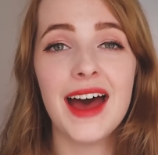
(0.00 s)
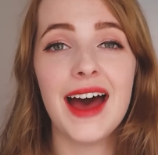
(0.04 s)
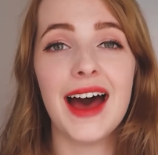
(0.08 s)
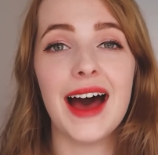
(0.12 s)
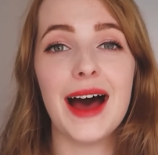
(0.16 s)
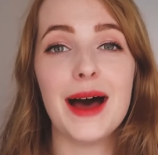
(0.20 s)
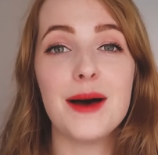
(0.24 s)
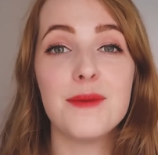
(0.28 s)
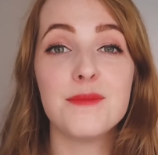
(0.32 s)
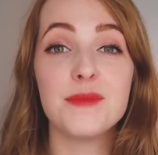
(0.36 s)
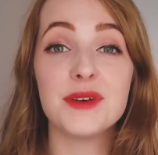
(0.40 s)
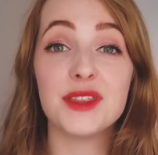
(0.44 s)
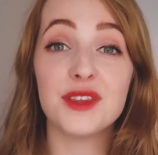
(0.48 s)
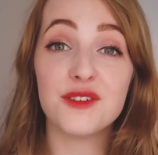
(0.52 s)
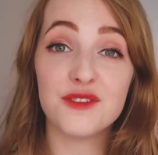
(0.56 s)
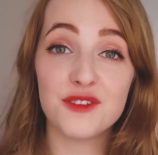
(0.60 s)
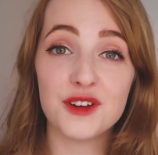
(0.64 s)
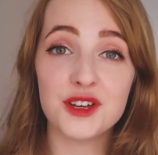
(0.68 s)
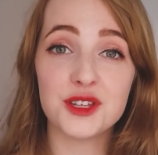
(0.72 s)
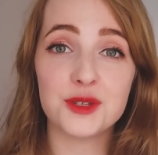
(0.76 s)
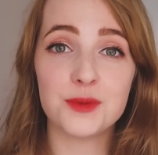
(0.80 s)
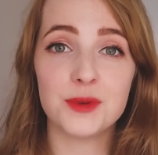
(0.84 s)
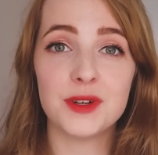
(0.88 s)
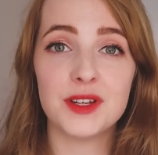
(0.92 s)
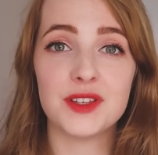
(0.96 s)
But the
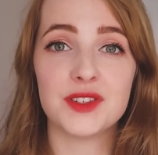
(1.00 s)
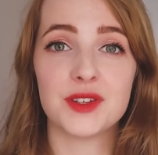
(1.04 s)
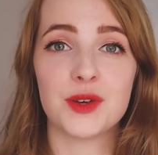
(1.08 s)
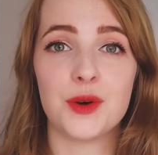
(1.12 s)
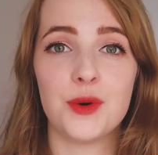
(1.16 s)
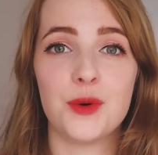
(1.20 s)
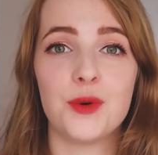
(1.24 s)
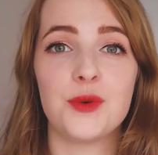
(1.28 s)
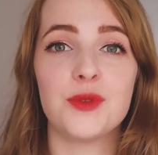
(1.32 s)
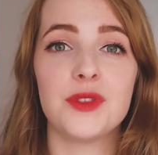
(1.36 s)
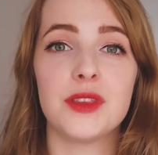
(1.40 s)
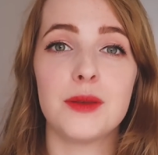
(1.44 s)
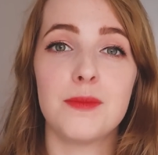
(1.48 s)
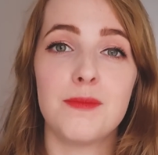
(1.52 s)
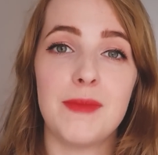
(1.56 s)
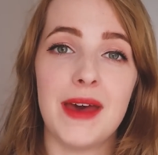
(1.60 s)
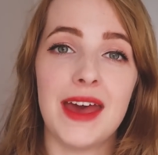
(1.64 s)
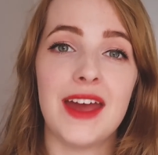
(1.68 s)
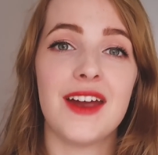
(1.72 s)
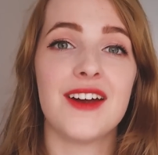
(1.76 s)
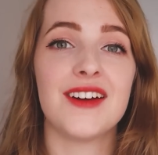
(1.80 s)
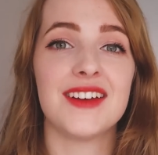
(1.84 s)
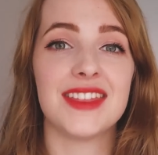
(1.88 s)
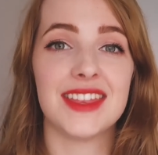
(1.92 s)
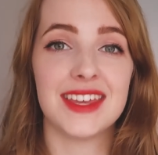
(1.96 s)
first one is called The
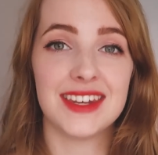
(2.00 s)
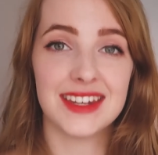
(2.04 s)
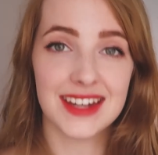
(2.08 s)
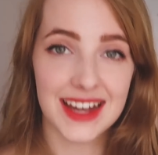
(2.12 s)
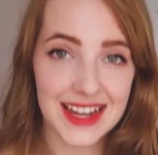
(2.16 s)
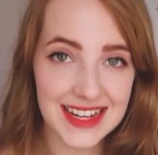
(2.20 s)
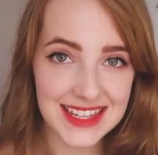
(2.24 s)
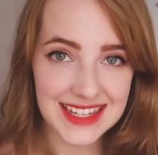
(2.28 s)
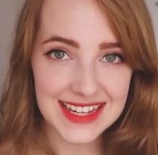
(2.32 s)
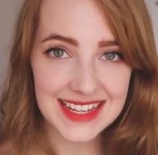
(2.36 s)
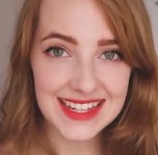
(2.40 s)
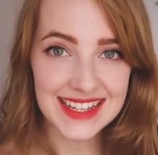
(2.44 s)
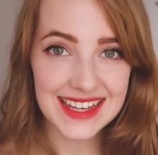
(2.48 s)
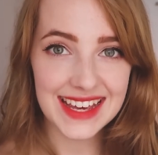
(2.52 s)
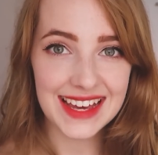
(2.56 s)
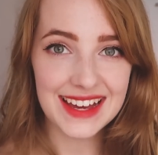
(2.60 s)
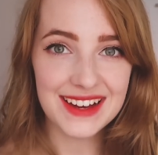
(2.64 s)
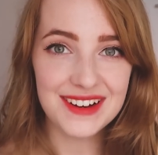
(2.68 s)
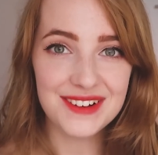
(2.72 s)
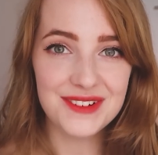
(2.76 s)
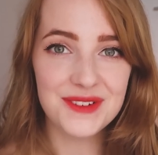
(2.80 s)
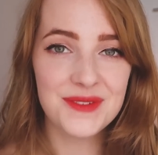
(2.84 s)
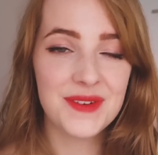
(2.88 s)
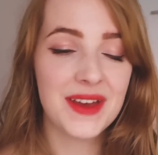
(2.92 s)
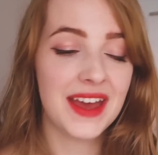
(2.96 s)
Bear and the
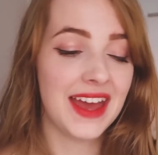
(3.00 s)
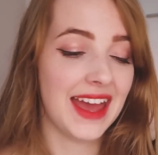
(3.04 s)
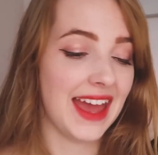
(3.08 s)
Nightingale.